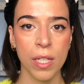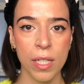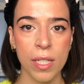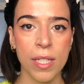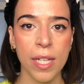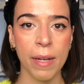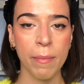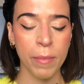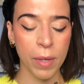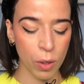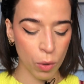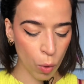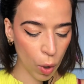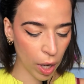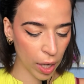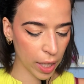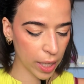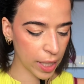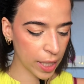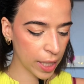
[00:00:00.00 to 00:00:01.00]
Same
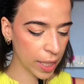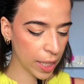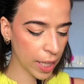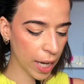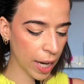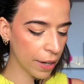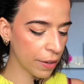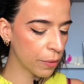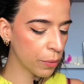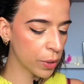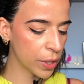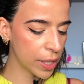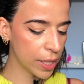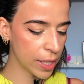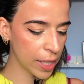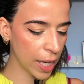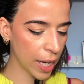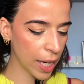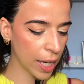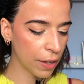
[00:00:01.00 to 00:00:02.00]
quality, I would
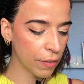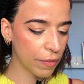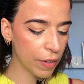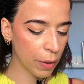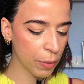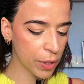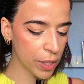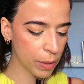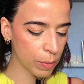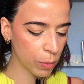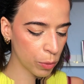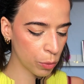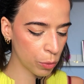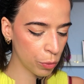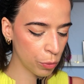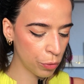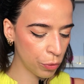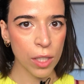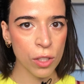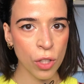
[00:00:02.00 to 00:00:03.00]
say, very
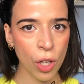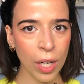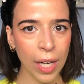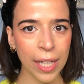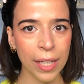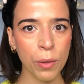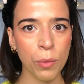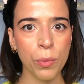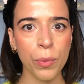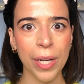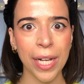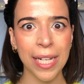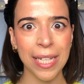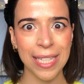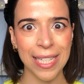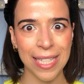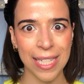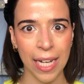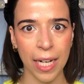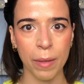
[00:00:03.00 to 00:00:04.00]
smooth. It's not like
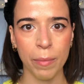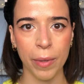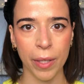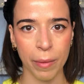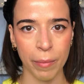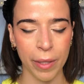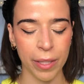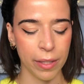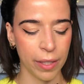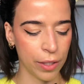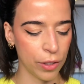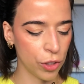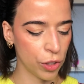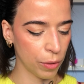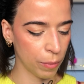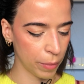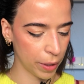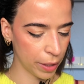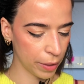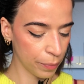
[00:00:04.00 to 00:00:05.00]
insane
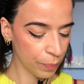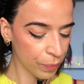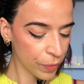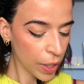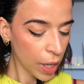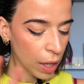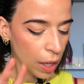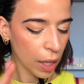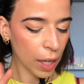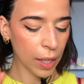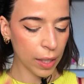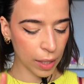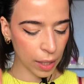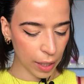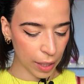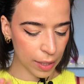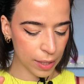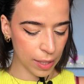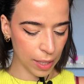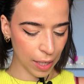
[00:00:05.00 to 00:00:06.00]
pigmentation, but
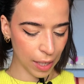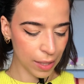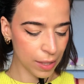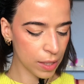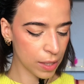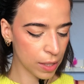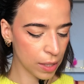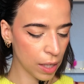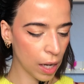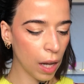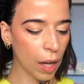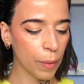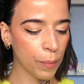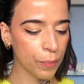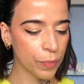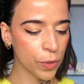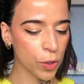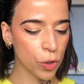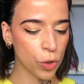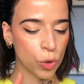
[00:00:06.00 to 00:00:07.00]
let's
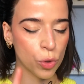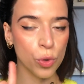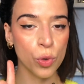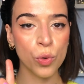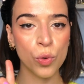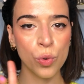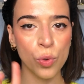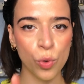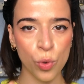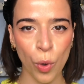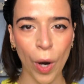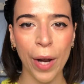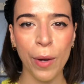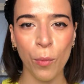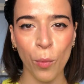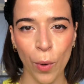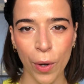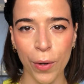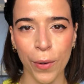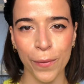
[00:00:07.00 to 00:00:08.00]
try
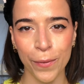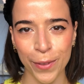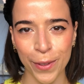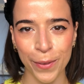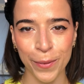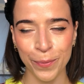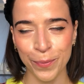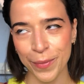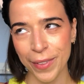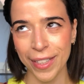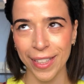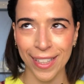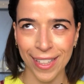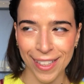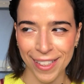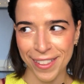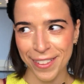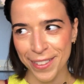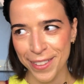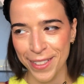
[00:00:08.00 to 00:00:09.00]
one of the
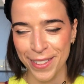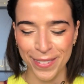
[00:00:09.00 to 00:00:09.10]
glitters.